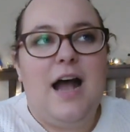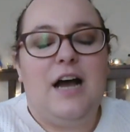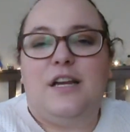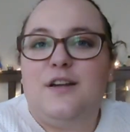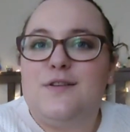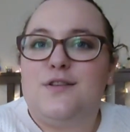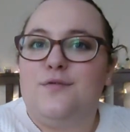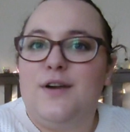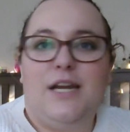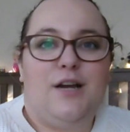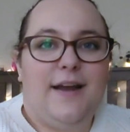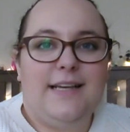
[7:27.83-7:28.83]
And I know it's a
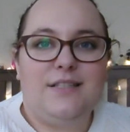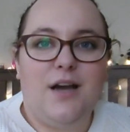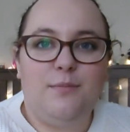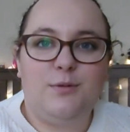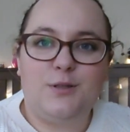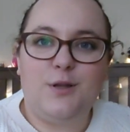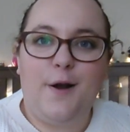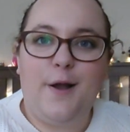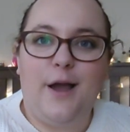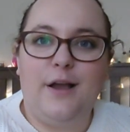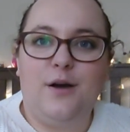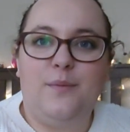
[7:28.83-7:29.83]
really great time to start
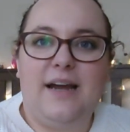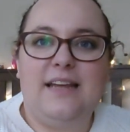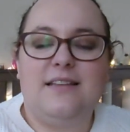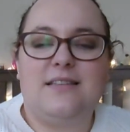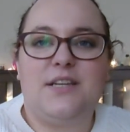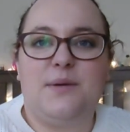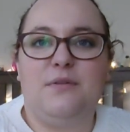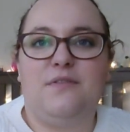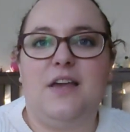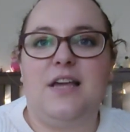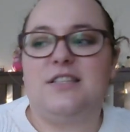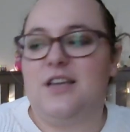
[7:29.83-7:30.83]
going away at this time
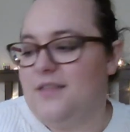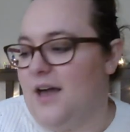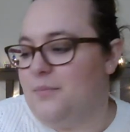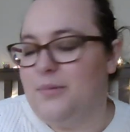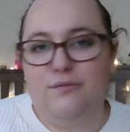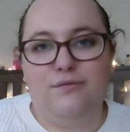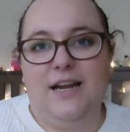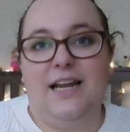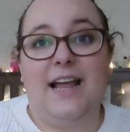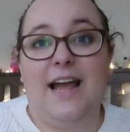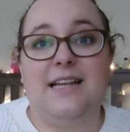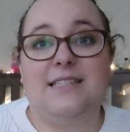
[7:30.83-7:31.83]
of year, so that would be
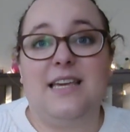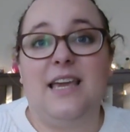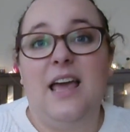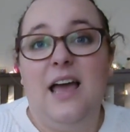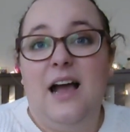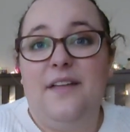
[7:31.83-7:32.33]
really handy.